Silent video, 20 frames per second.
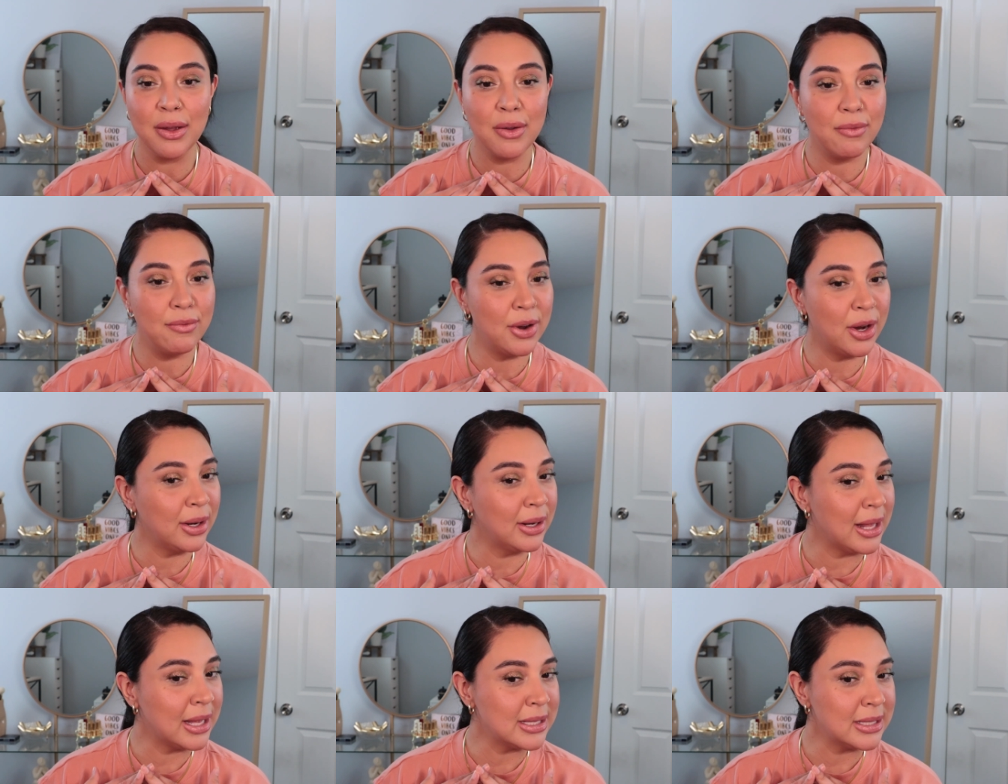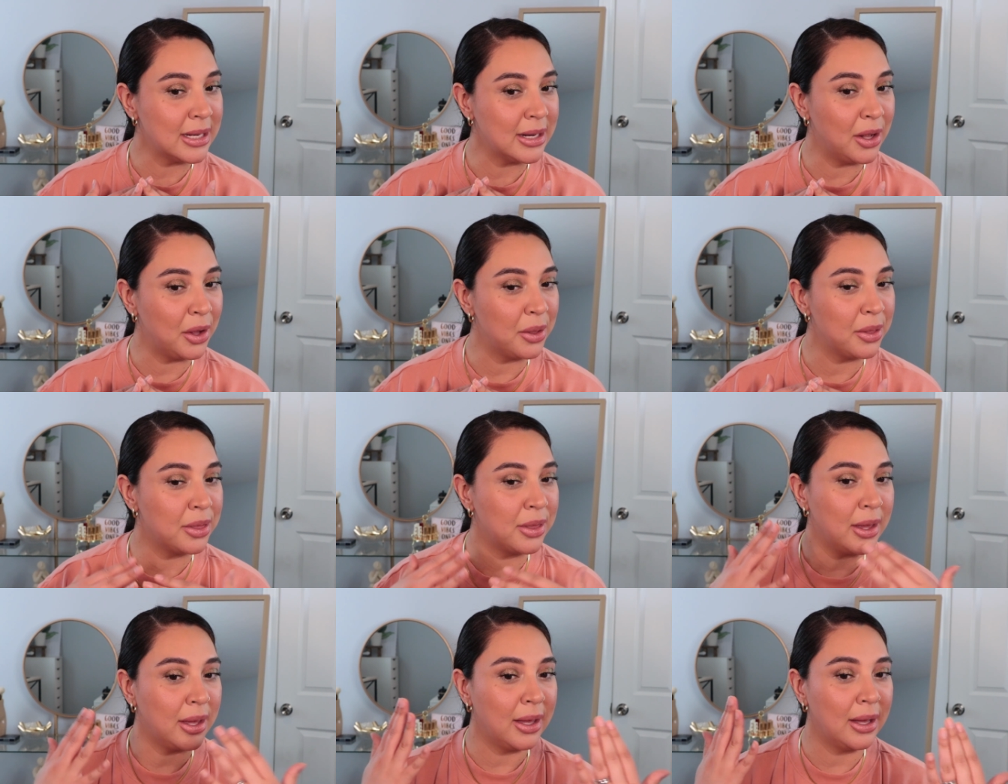Very nice and
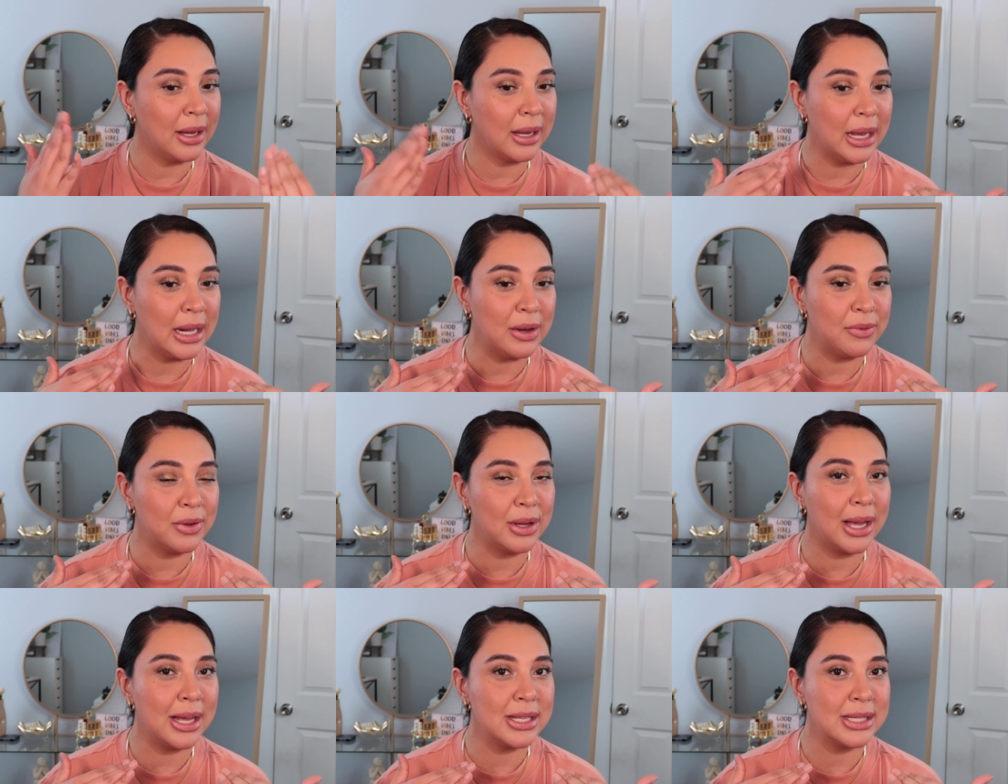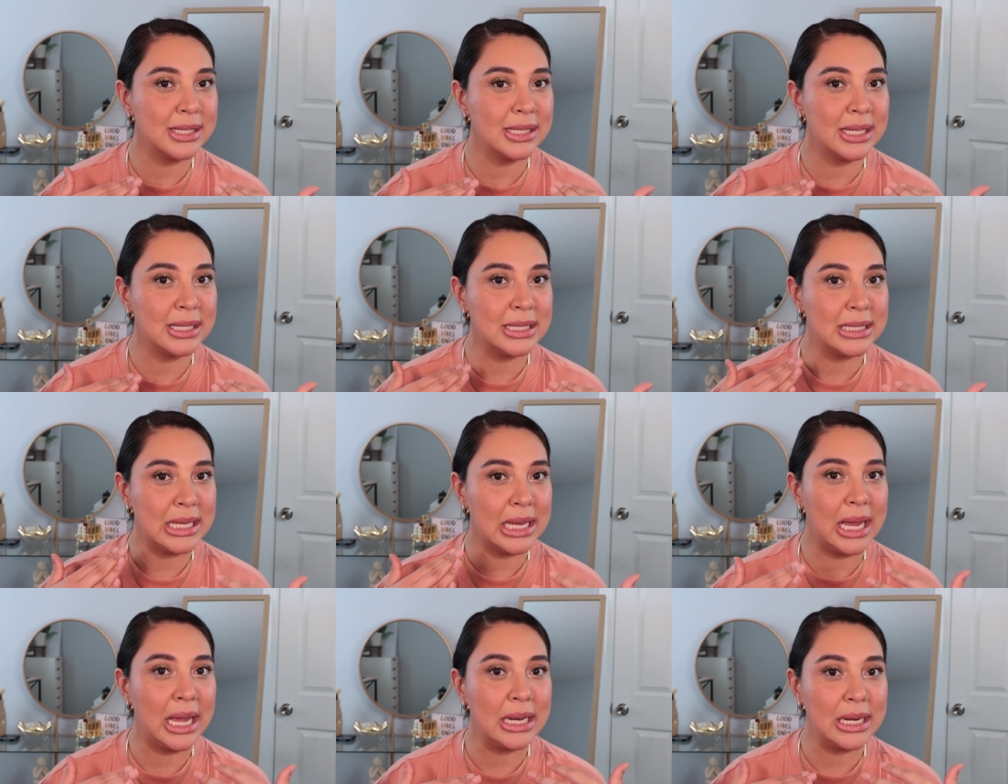healthy. Again, if you guys
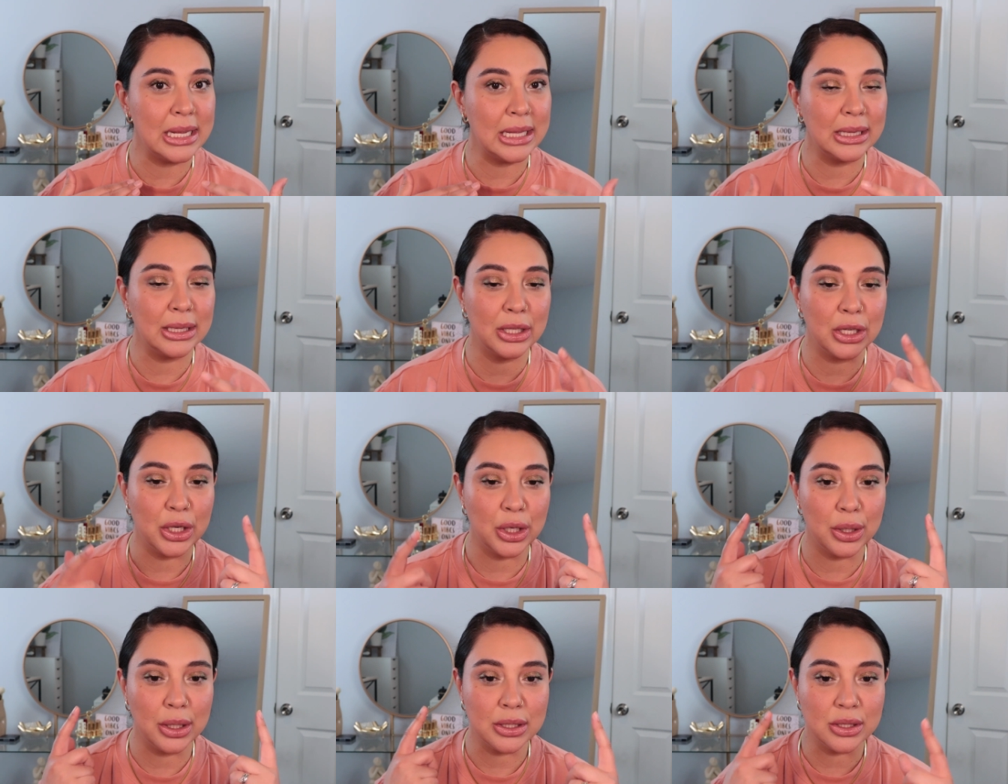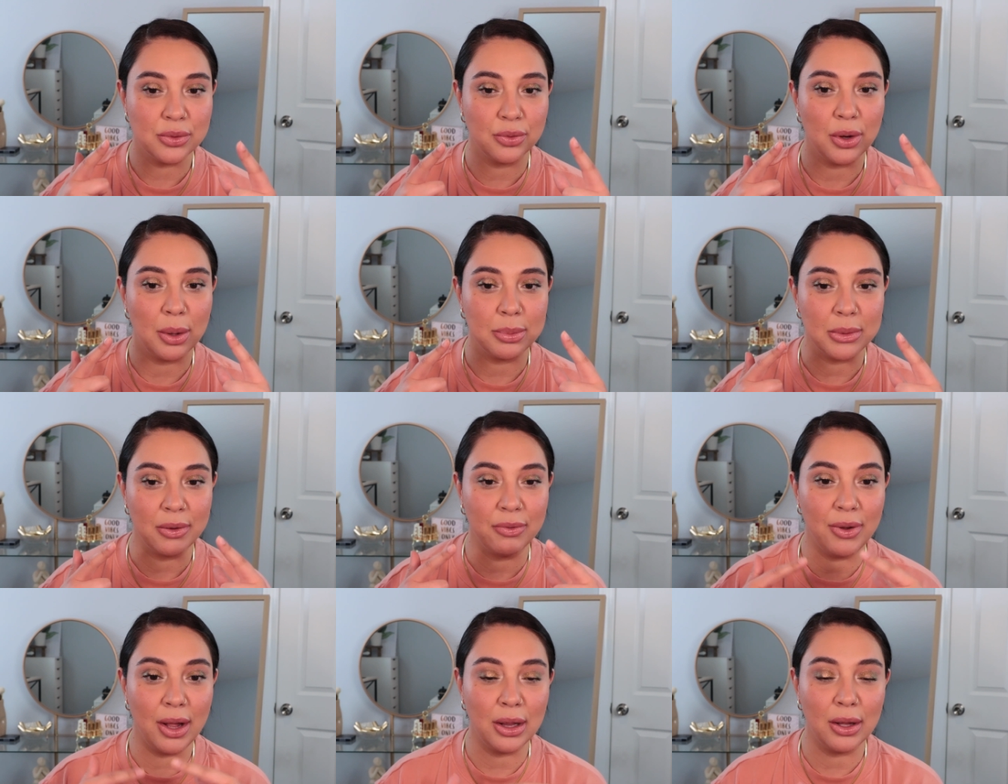see any glitter, it's from
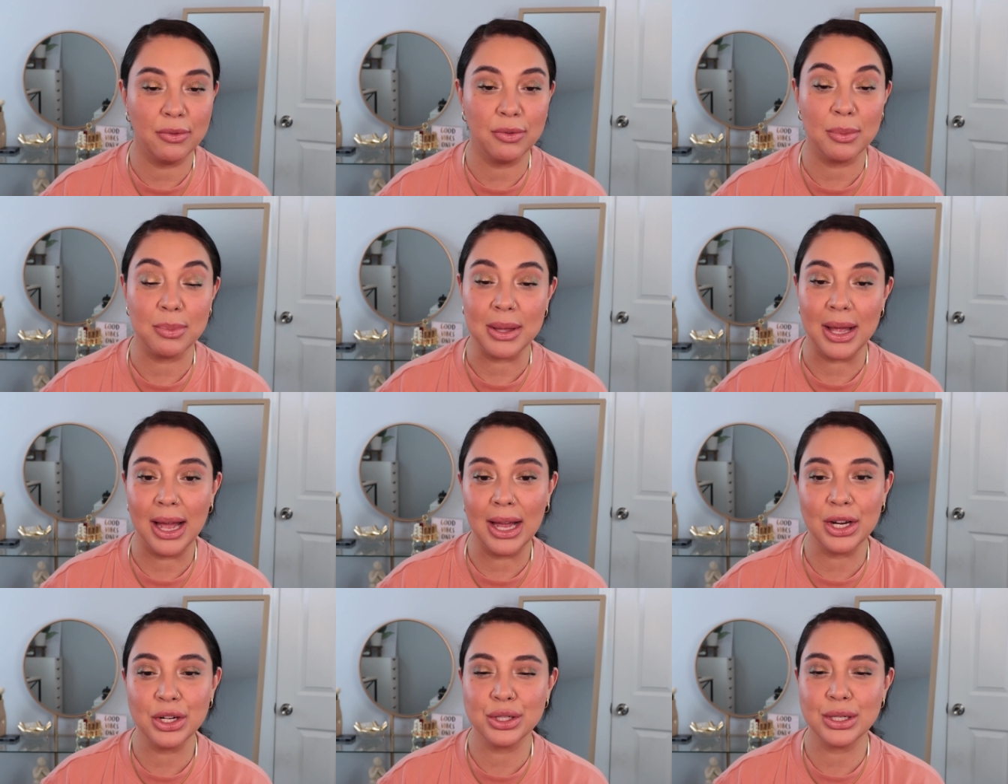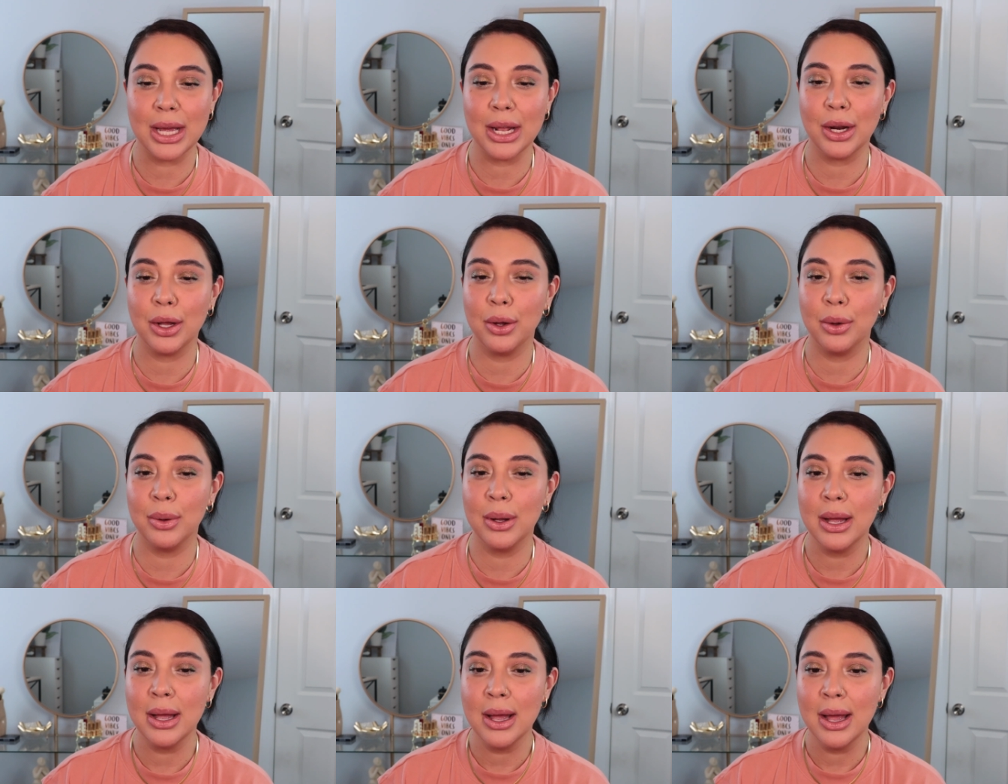the fallout from the
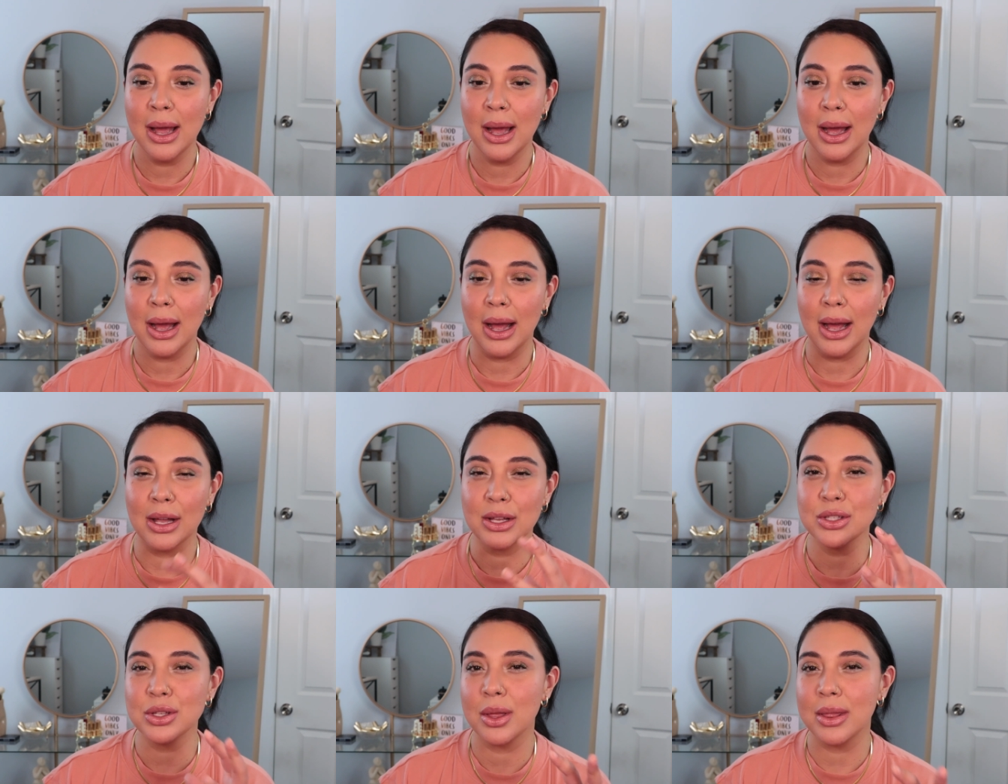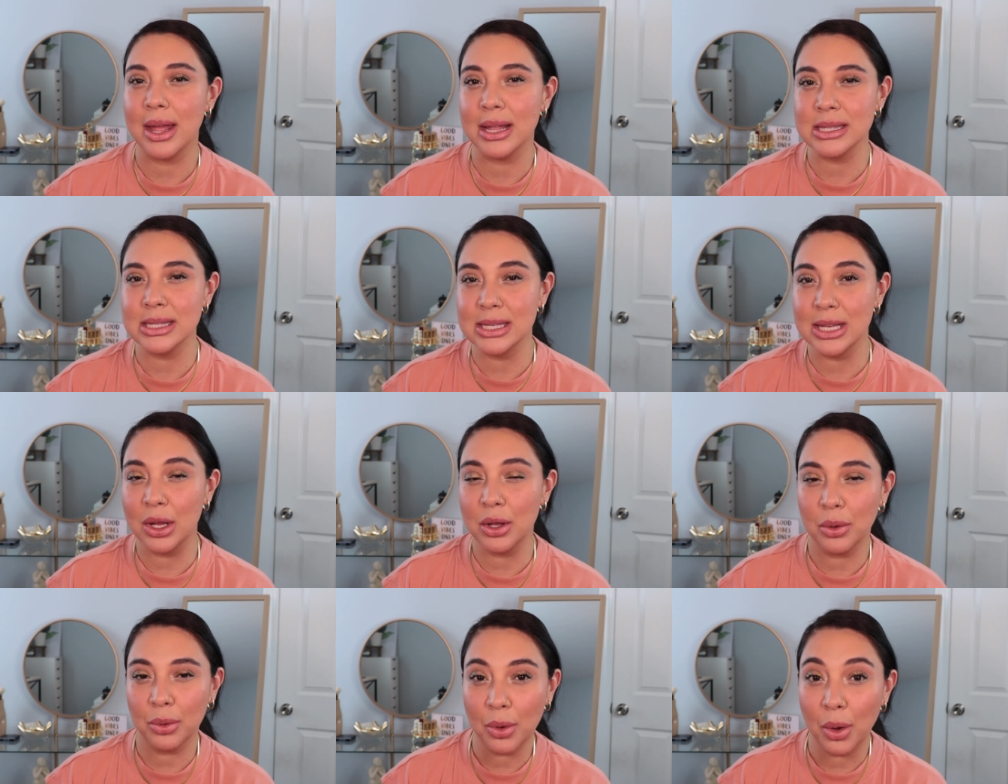eyeshadow. Uh, so that's
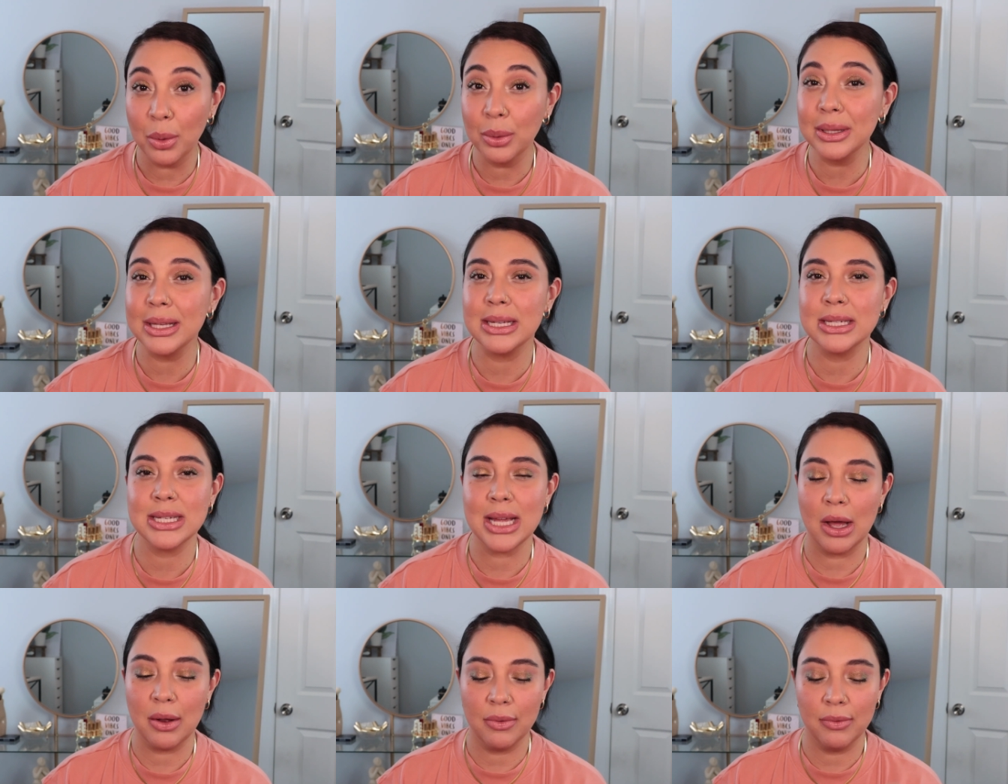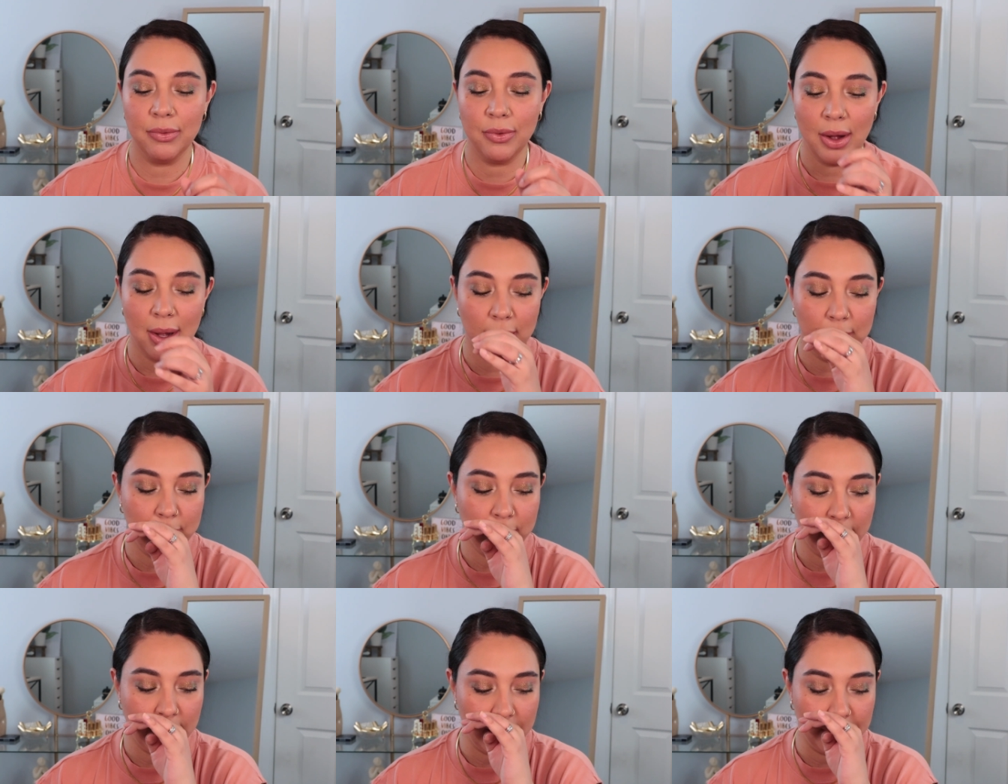the only
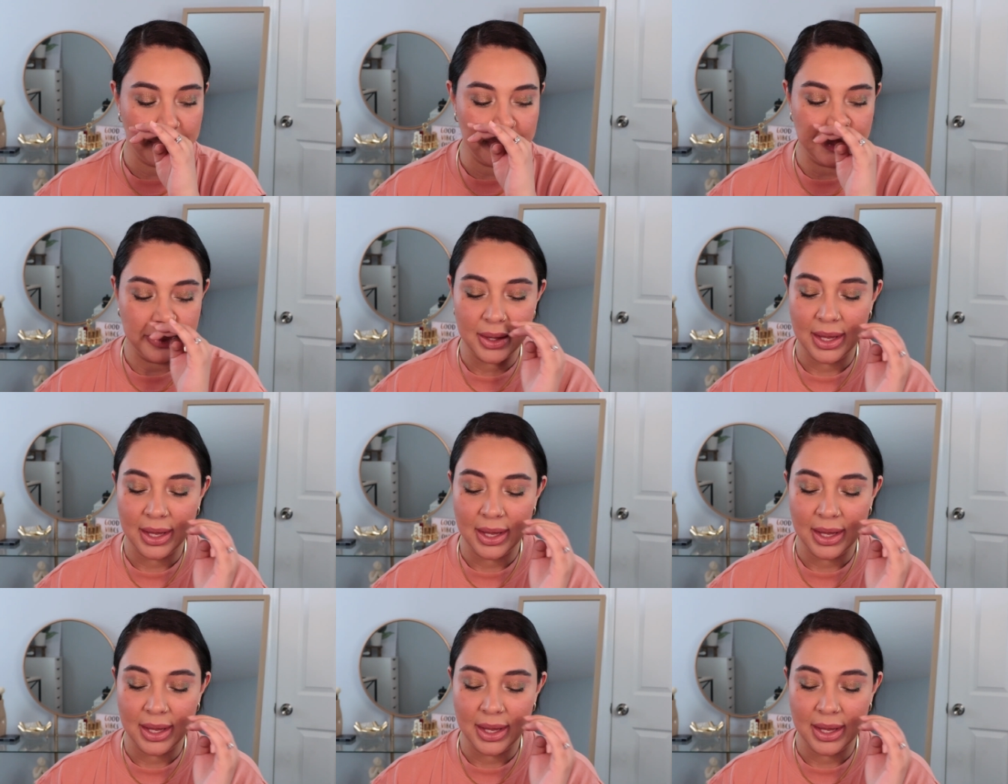downfall, but